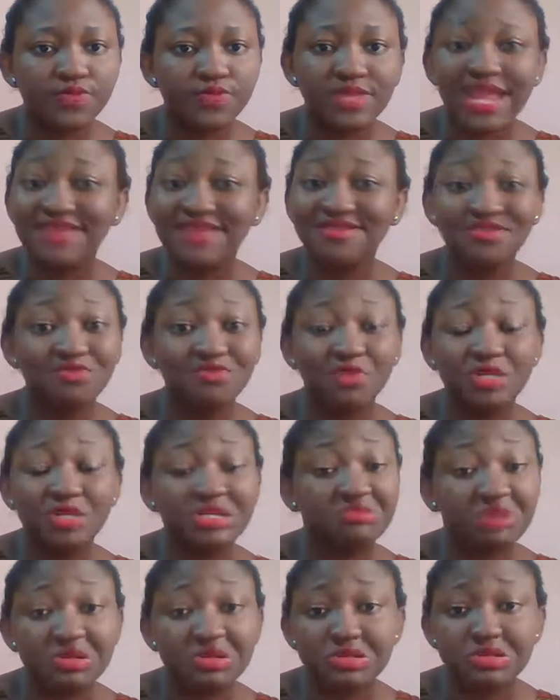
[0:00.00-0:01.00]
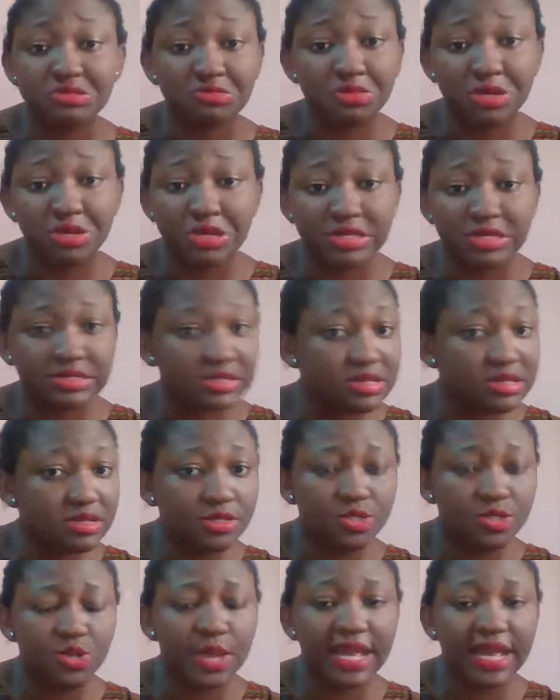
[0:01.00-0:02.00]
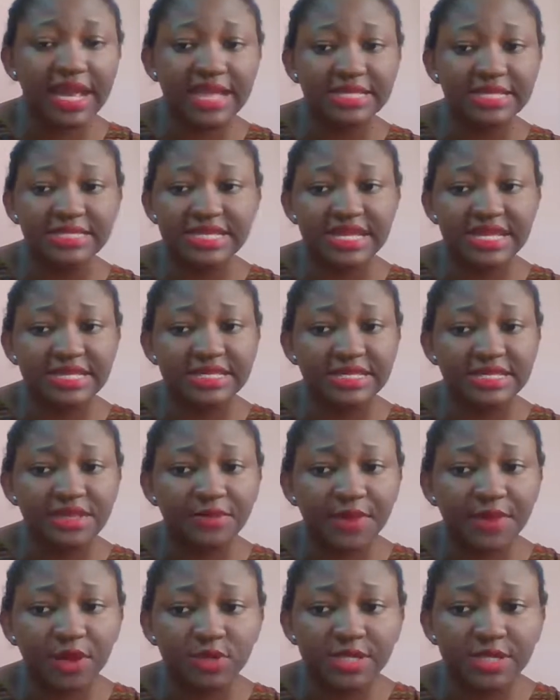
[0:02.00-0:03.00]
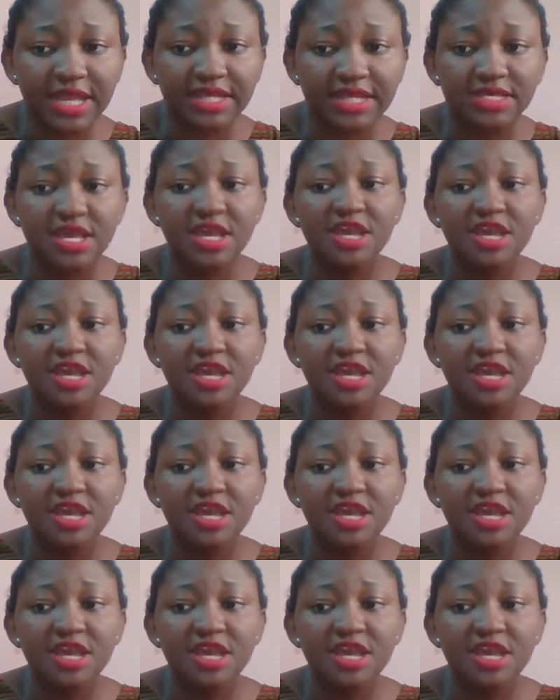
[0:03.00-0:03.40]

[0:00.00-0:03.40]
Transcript: I don't know much about surrogacy, so I can't say anything about that.